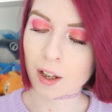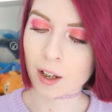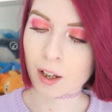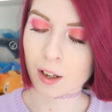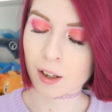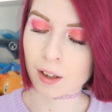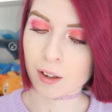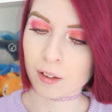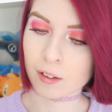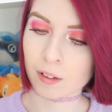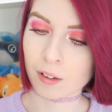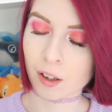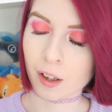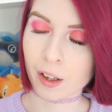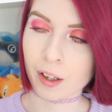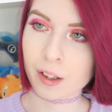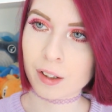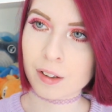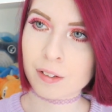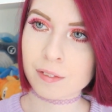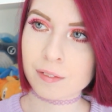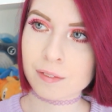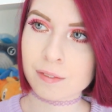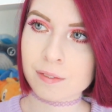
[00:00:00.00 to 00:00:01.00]
and
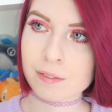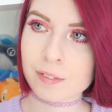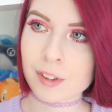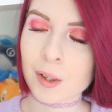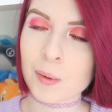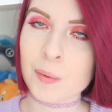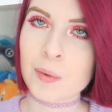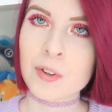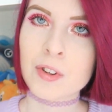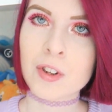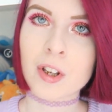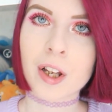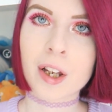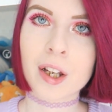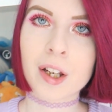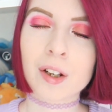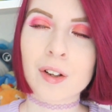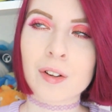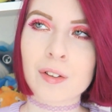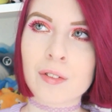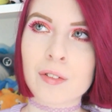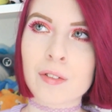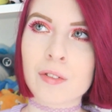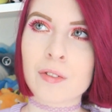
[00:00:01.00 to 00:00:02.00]
like it was like